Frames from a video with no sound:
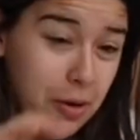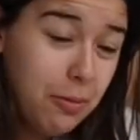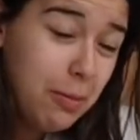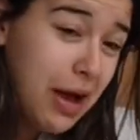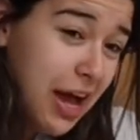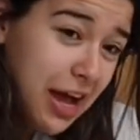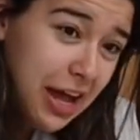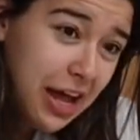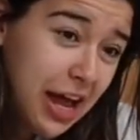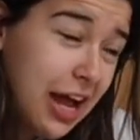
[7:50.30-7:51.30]
Mama,
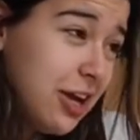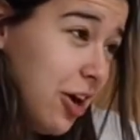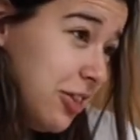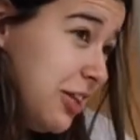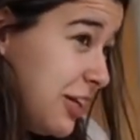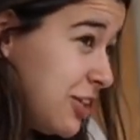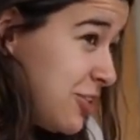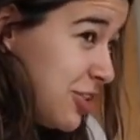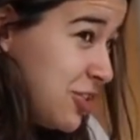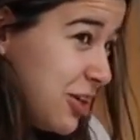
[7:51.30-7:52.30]
I got the
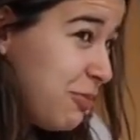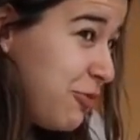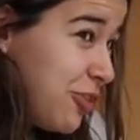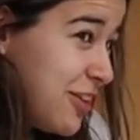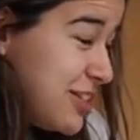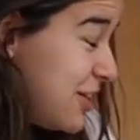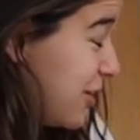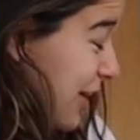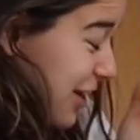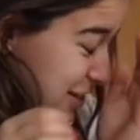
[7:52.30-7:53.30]
internship for this
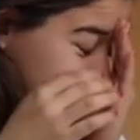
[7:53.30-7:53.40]
year and next